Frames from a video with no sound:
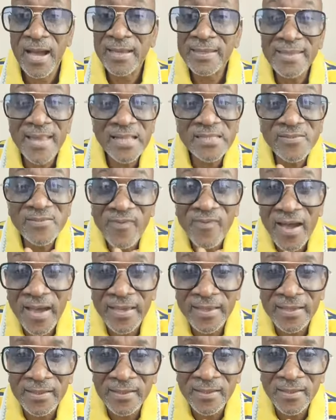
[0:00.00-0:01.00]
And that's
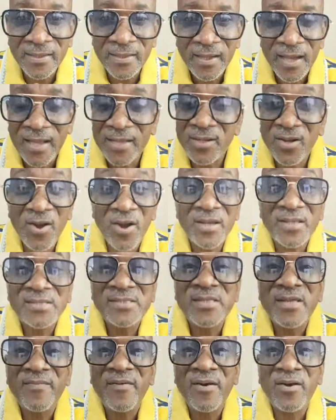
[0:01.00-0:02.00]
fine. And God
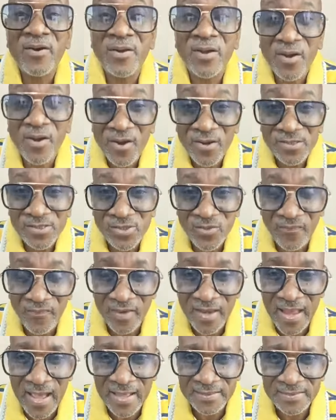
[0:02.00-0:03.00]
is never going to curse you
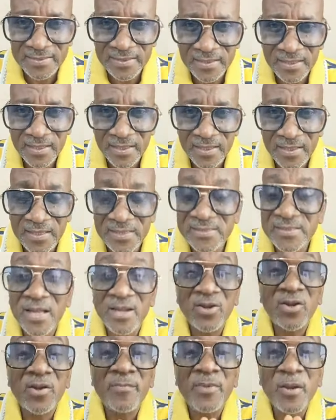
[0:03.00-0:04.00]
for that. He's
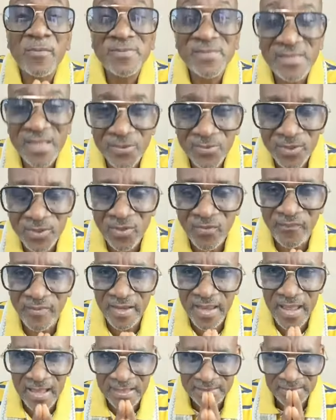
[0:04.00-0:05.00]
not going to be upset with you for
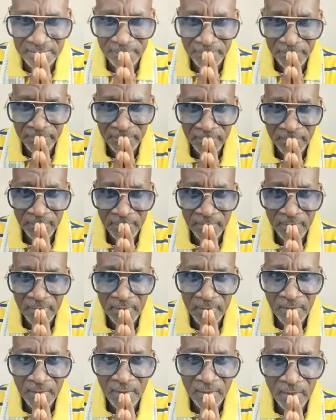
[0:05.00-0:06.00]
that.
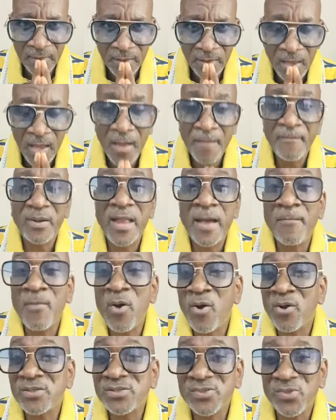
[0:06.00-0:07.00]
But I'm
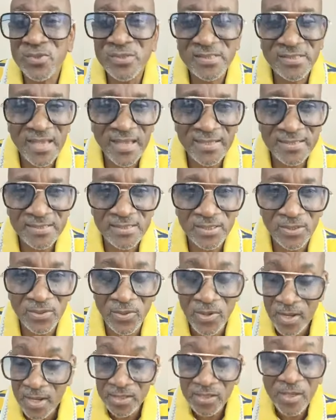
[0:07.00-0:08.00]
also saying to
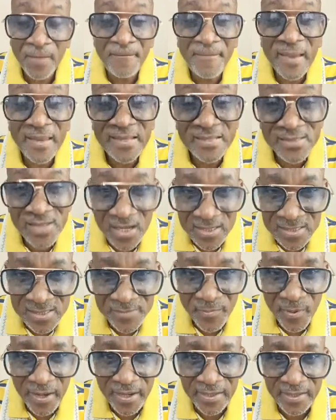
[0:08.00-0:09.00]
you, your bed is
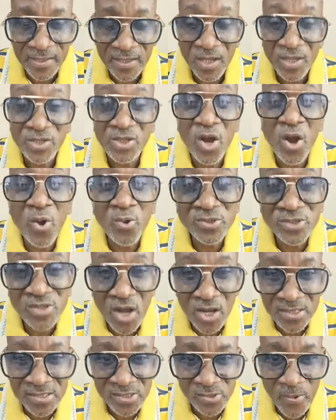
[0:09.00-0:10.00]
unspread, your house
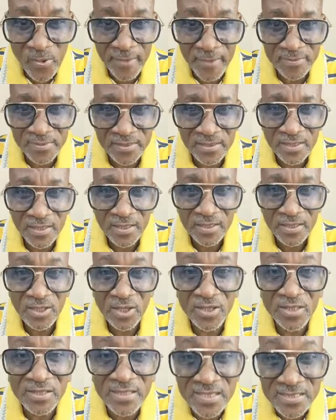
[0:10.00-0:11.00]
unswept,
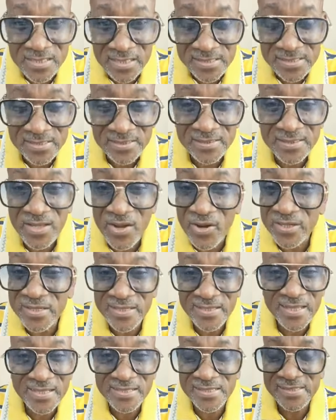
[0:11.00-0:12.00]
your dishes, dirty
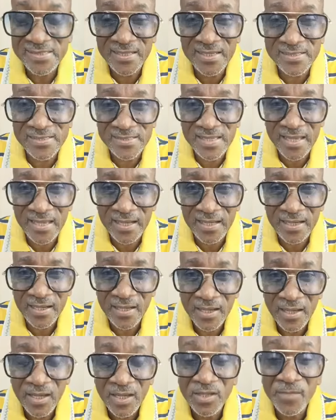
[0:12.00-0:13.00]
dishes in the sink,
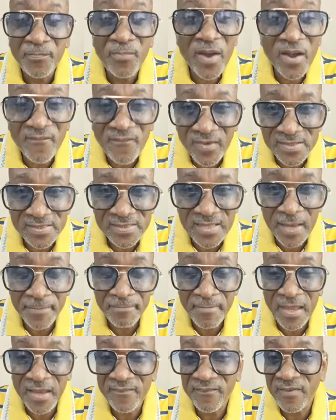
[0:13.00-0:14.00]
breakfast not
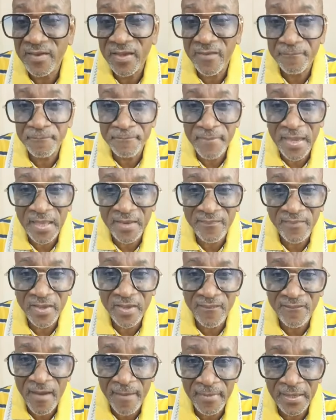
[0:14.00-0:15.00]
made for your, made for
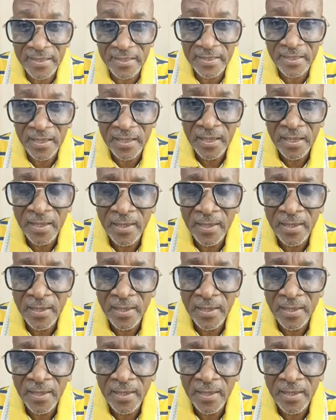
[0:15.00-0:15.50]
your family.